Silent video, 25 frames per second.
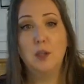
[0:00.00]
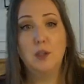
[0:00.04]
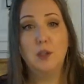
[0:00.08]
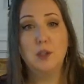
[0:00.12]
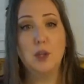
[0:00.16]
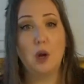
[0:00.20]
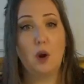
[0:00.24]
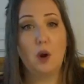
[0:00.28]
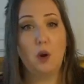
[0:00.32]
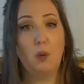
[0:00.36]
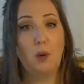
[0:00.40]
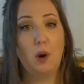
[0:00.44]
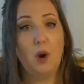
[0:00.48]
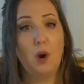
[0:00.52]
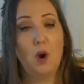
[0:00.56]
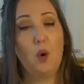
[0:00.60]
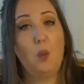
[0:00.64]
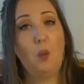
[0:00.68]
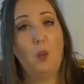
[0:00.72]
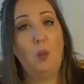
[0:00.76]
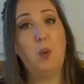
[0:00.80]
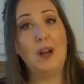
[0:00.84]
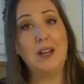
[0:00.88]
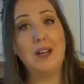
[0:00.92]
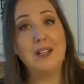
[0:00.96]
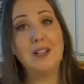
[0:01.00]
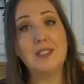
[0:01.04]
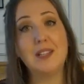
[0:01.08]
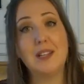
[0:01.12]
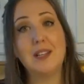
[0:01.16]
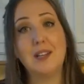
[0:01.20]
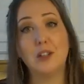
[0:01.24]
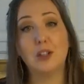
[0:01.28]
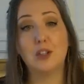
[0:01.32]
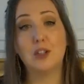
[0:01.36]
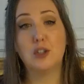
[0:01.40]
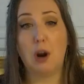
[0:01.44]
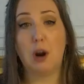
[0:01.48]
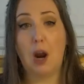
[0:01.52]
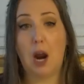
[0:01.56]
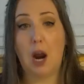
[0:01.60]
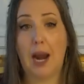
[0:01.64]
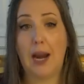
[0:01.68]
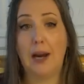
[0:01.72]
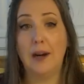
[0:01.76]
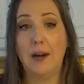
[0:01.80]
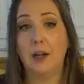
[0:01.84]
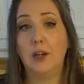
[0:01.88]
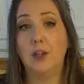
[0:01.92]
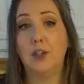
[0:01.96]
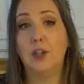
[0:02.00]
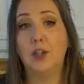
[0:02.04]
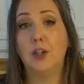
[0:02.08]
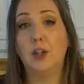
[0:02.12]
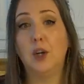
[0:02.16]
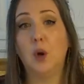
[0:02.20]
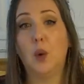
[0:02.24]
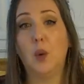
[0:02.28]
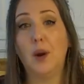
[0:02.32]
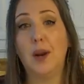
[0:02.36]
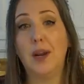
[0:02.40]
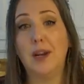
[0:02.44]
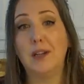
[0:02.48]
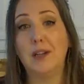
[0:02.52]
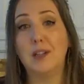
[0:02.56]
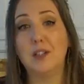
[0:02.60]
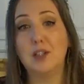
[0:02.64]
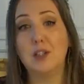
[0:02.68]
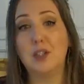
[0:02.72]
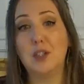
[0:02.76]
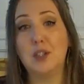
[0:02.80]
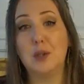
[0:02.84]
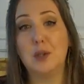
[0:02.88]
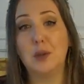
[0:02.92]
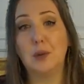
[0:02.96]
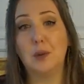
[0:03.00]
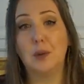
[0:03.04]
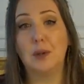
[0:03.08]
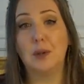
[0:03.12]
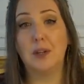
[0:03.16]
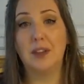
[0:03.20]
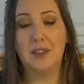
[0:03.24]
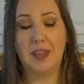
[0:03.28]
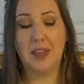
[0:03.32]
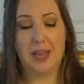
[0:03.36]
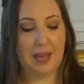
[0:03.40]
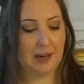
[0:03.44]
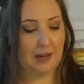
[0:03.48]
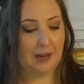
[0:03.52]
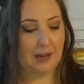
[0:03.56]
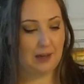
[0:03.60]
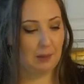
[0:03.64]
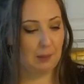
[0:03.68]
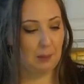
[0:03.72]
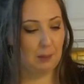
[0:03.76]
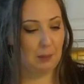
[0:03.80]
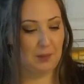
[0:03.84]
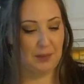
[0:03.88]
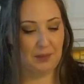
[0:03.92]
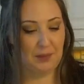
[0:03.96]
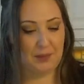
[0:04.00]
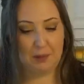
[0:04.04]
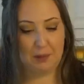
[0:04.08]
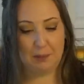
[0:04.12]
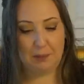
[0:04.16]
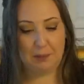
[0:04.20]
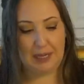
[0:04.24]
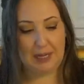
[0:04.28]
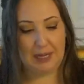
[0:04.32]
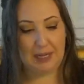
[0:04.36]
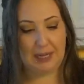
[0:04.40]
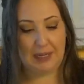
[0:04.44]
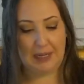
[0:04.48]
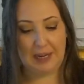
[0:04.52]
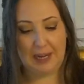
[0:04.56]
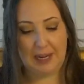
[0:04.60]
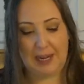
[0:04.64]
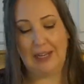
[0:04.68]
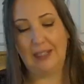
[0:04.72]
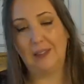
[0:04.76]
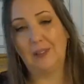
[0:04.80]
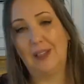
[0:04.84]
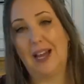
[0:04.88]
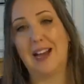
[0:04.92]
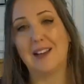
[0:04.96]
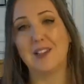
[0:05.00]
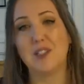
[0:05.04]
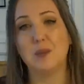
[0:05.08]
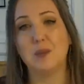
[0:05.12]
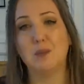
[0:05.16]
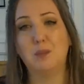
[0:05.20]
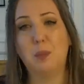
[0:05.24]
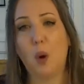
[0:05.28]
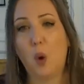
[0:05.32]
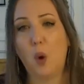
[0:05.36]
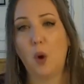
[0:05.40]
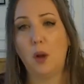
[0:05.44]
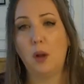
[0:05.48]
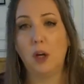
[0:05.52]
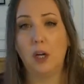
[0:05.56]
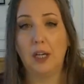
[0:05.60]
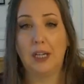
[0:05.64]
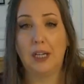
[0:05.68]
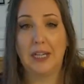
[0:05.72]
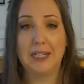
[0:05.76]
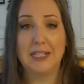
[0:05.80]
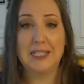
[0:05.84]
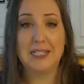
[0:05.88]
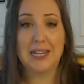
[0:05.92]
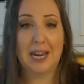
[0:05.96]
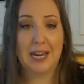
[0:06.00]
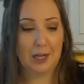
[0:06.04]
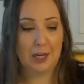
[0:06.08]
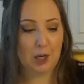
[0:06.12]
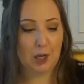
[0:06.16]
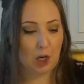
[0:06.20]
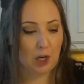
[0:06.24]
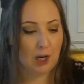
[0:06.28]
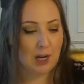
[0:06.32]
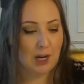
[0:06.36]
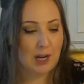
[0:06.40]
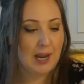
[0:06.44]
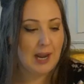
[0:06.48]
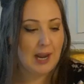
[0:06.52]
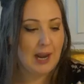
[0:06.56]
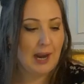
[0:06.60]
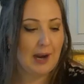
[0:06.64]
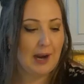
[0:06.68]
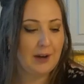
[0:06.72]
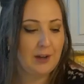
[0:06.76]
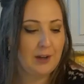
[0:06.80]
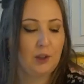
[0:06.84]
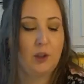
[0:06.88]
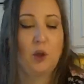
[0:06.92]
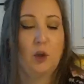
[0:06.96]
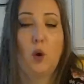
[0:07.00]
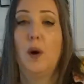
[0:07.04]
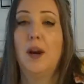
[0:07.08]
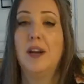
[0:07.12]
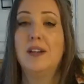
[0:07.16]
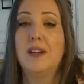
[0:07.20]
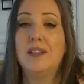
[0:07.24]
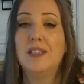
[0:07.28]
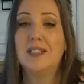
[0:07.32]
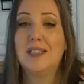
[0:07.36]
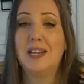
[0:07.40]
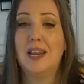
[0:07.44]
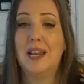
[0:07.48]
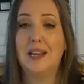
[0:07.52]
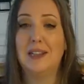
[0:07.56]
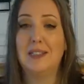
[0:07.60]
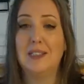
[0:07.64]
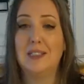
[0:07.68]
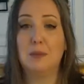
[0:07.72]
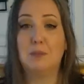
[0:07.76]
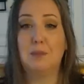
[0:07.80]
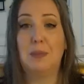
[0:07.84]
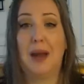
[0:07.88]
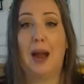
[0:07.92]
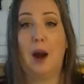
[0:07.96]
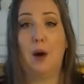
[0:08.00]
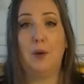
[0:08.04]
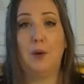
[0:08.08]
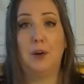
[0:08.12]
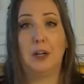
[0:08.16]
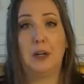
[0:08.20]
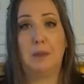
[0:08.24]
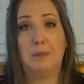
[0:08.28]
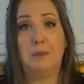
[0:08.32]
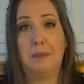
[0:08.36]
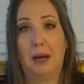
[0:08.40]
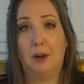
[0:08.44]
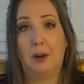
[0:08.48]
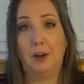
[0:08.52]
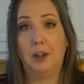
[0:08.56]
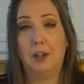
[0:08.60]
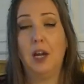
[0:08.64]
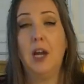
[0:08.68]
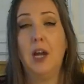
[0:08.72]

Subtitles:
So once they are dried, you're going to then put them in a glass bowl or container, and you're going to take some powdered milk.